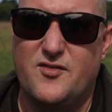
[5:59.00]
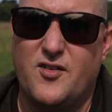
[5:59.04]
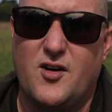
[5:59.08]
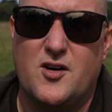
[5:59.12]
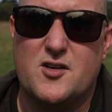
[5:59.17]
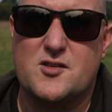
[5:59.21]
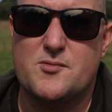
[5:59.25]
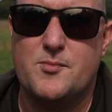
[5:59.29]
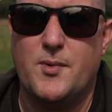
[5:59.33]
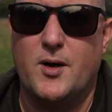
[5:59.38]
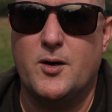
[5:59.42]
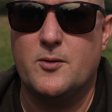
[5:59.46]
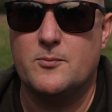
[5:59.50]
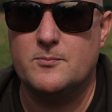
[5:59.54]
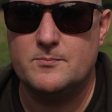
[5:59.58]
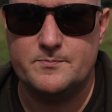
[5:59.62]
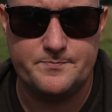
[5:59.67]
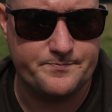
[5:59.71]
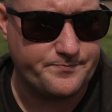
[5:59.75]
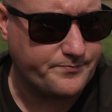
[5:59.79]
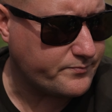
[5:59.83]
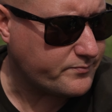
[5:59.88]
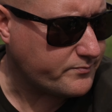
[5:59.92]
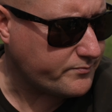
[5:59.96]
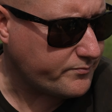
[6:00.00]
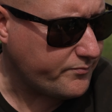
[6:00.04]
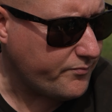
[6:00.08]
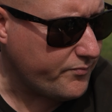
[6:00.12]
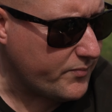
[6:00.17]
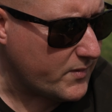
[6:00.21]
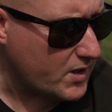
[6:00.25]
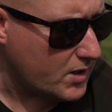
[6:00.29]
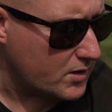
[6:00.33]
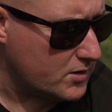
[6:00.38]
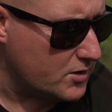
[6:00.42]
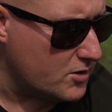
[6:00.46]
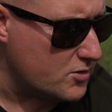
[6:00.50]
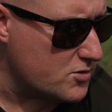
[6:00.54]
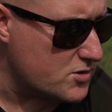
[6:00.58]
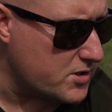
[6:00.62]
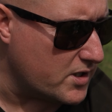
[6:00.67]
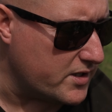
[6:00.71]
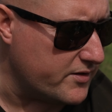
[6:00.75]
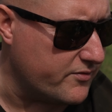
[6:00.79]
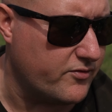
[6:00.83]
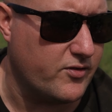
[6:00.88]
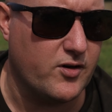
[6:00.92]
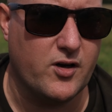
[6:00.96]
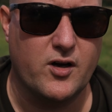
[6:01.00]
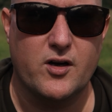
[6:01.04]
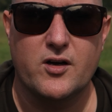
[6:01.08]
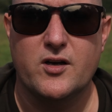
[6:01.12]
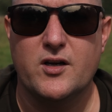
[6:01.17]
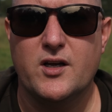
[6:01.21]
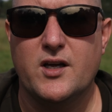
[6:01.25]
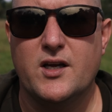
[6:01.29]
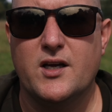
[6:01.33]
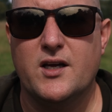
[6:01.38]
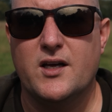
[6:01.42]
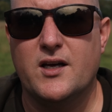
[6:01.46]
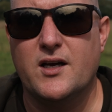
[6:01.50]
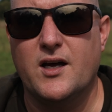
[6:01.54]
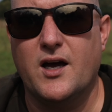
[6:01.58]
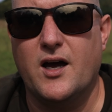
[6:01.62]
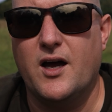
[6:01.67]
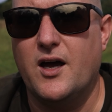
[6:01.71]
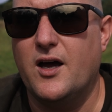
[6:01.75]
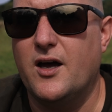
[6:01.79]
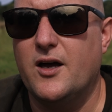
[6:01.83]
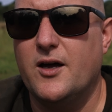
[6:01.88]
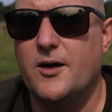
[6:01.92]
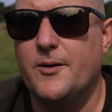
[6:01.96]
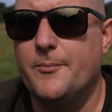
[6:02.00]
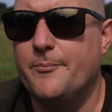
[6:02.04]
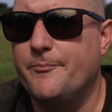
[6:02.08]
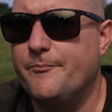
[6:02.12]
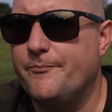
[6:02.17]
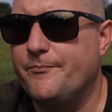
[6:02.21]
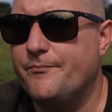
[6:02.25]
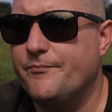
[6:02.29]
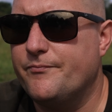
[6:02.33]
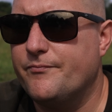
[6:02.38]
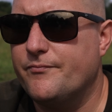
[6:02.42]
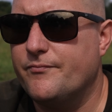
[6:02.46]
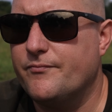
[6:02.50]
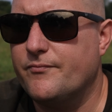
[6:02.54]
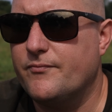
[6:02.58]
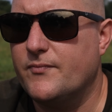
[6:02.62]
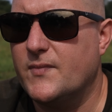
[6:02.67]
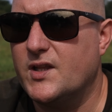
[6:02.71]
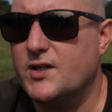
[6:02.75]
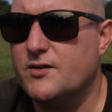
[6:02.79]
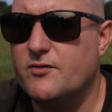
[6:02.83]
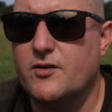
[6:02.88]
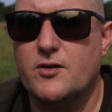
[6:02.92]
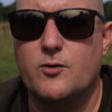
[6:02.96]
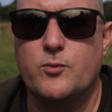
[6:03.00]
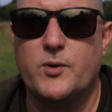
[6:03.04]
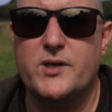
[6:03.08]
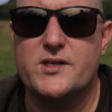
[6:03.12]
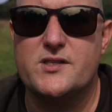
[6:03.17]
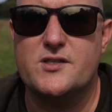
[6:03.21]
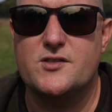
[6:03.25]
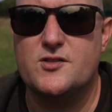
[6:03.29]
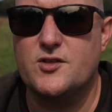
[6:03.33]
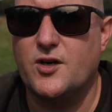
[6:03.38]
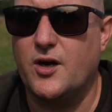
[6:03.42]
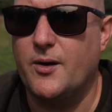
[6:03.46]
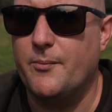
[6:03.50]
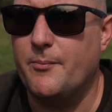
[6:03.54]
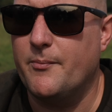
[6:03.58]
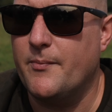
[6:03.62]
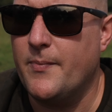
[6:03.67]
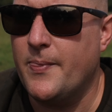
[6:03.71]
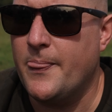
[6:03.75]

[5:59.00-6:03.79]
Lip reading: the fast melt. Usually for the winter time,